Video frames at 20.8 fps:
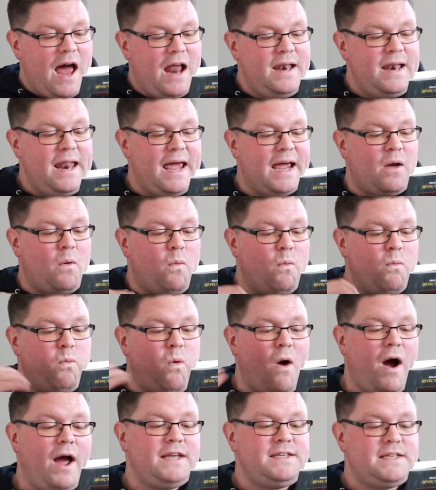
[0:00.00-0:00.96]
a leg
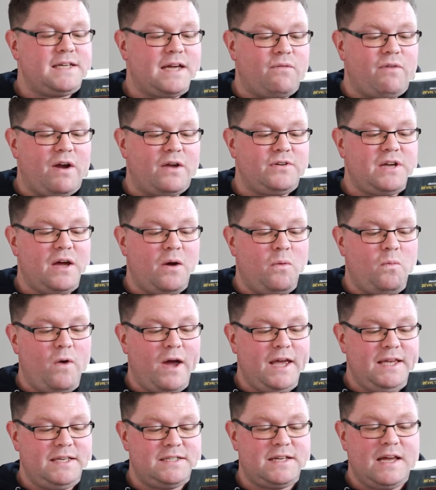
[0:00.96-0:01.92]
winding around her
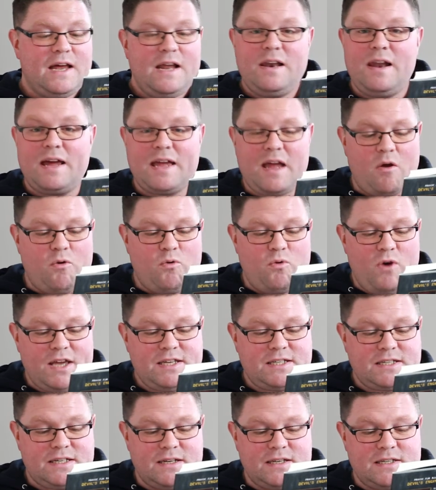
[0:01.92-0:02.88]
waist like a
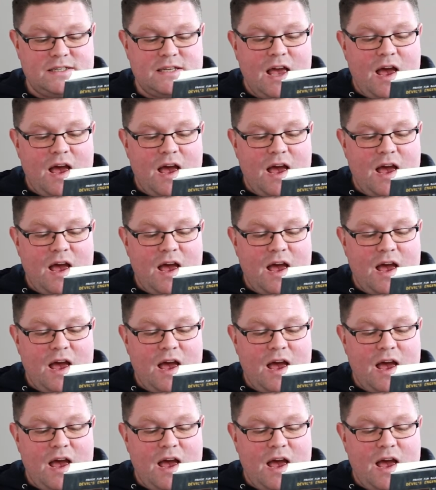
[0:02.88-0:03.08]
wrestler's,